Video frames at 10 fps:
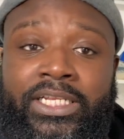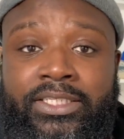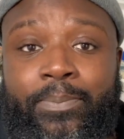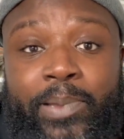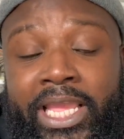
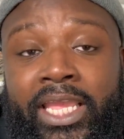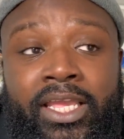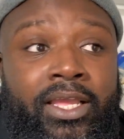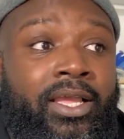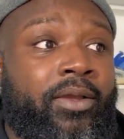to pay
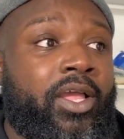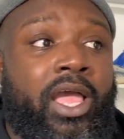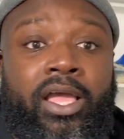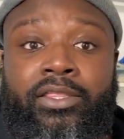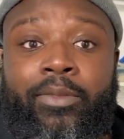
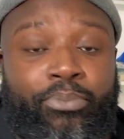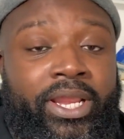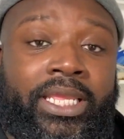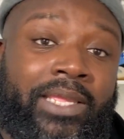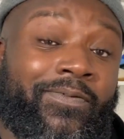the
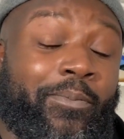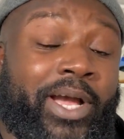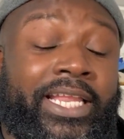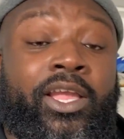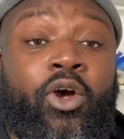break-even
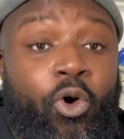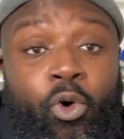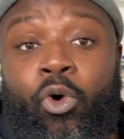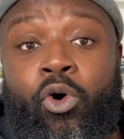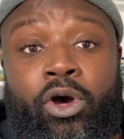money
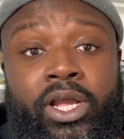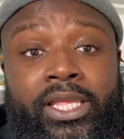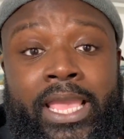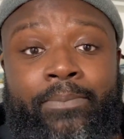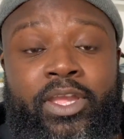or
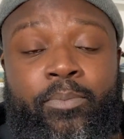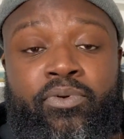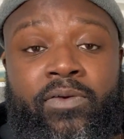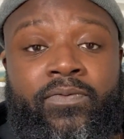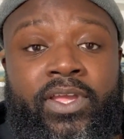get me a
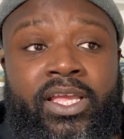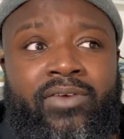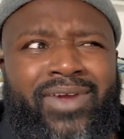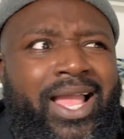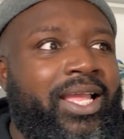profit,
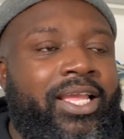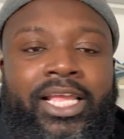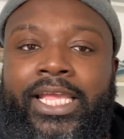right?